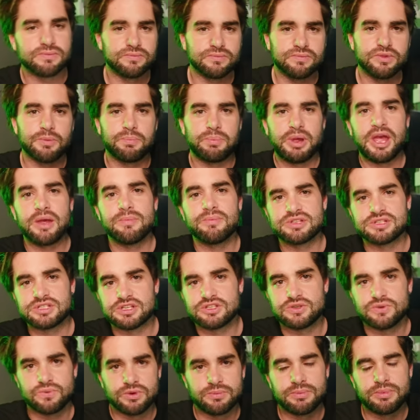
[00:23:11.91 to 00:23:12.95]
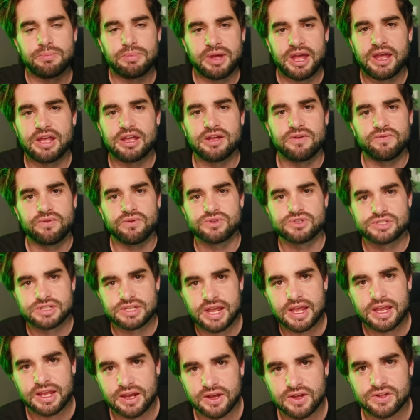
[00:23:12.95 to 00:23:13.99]
the payments that you would be paying if you were
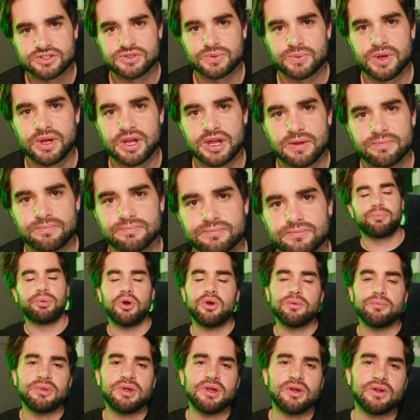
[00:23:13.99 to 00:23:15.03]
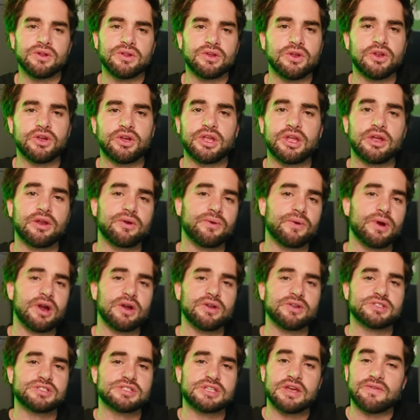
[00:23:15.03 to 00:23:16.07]
staying elsewhere. Per meal, you're looking at around
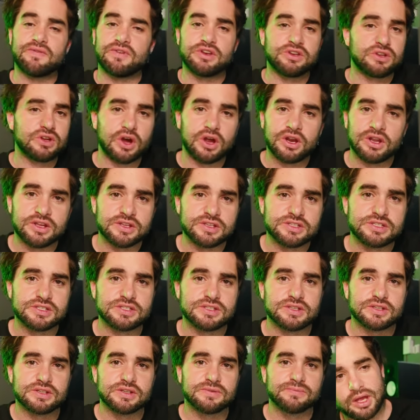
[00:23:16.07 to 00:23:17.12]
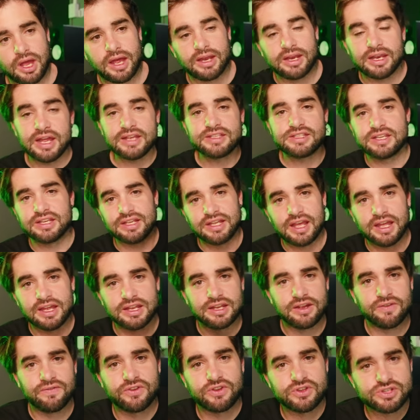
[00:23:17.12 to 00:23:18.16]
$7. Unless, again,
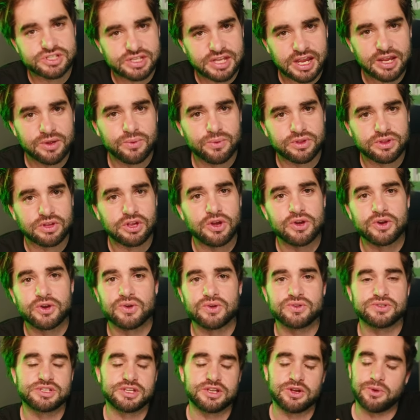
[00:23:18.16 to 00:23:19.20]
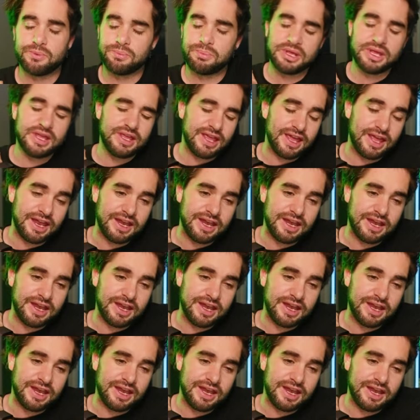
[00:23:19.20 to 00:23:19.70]
if you're staying with locals, there'll be an